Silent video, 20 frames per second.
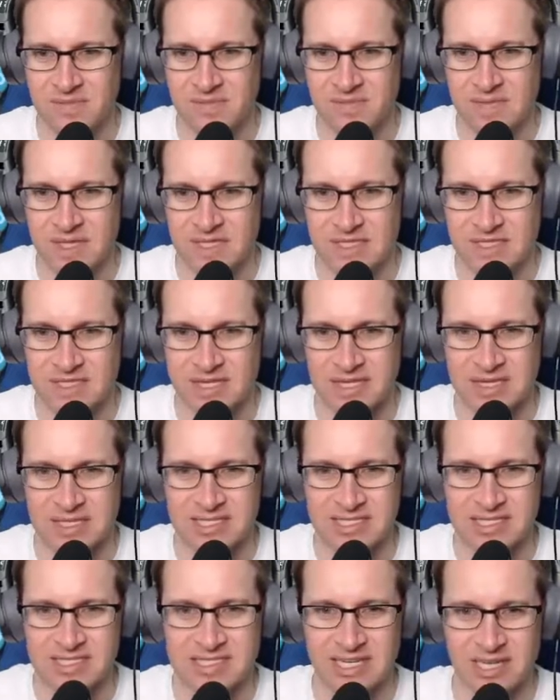It's like...
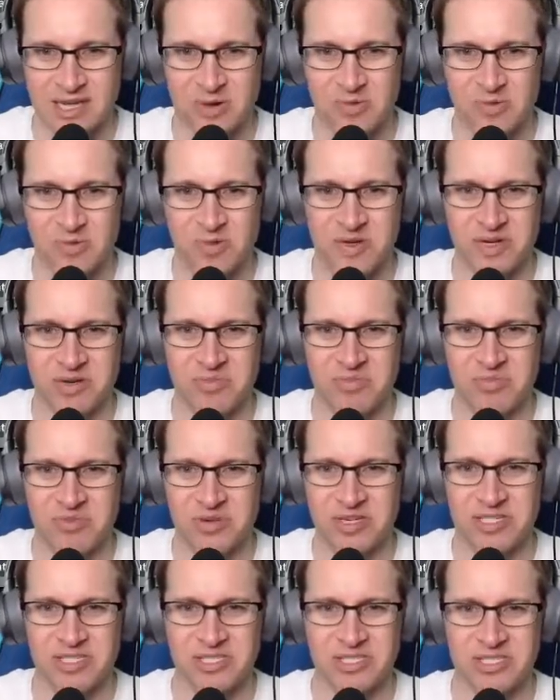This is like a wooden
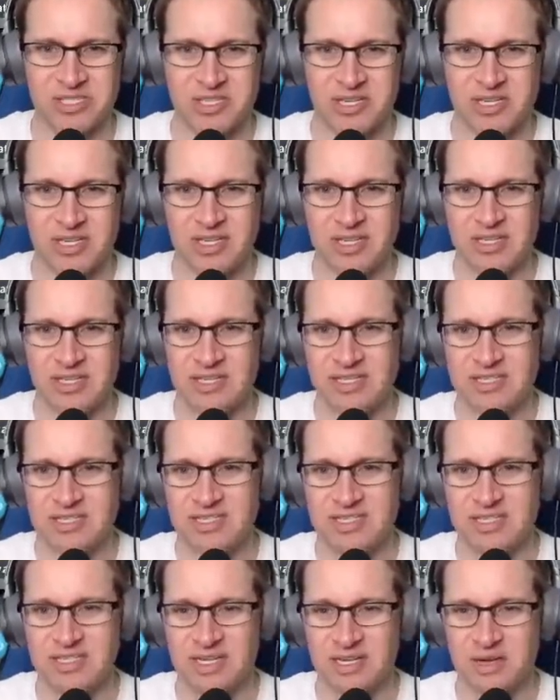bridge. This
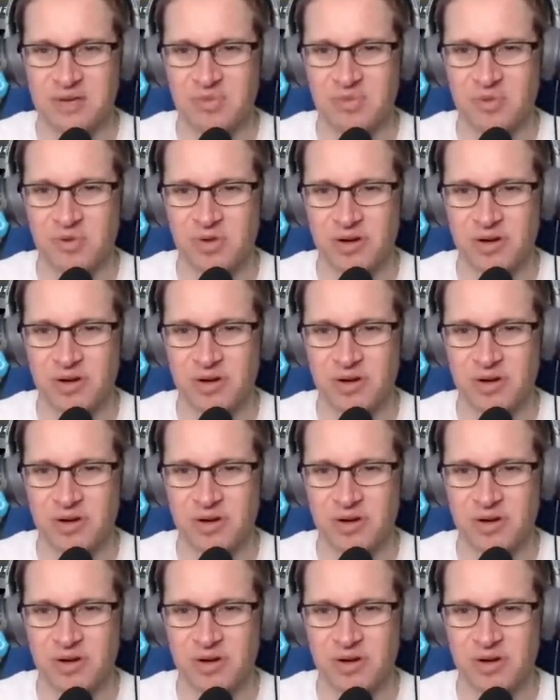is like a more